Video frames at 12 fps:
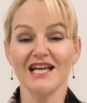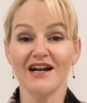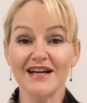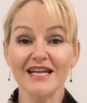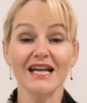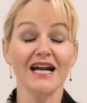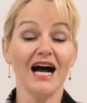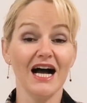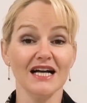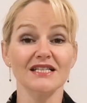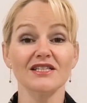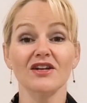and I get
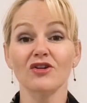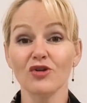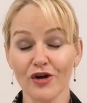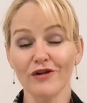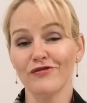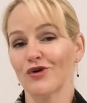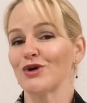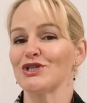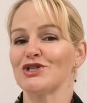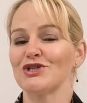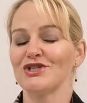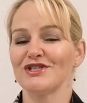asked a lot of
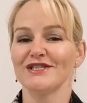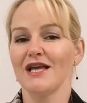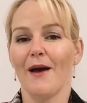questions